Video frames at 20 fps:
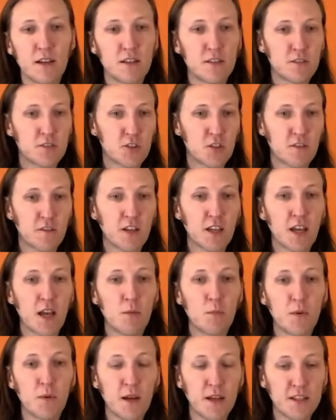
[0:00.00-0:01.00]
serving
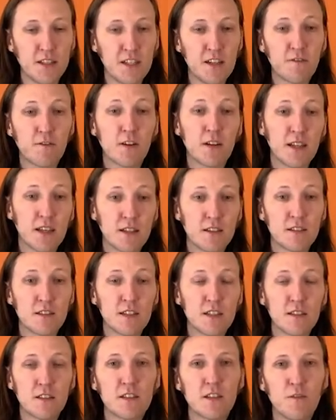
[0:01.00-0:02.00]
up a different
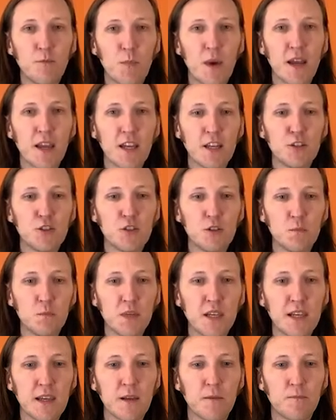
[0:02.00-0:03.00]
instance of my engine
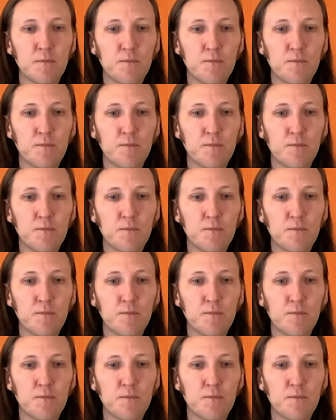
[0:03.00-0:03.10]
B.